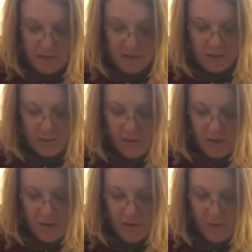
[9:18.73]
I don't know what
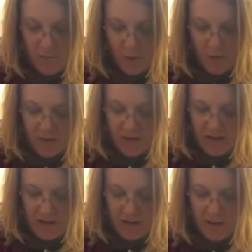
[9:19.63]
else,
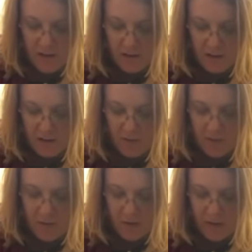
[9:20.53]
burgundy.
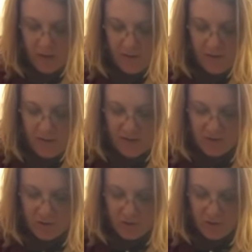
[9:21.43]
It's the collar. It's
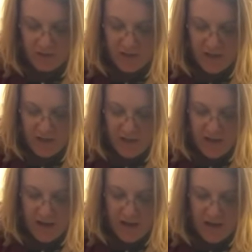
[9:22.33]
extra large
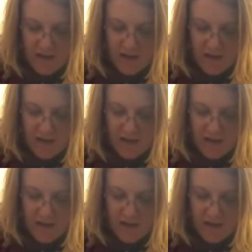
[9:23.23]
and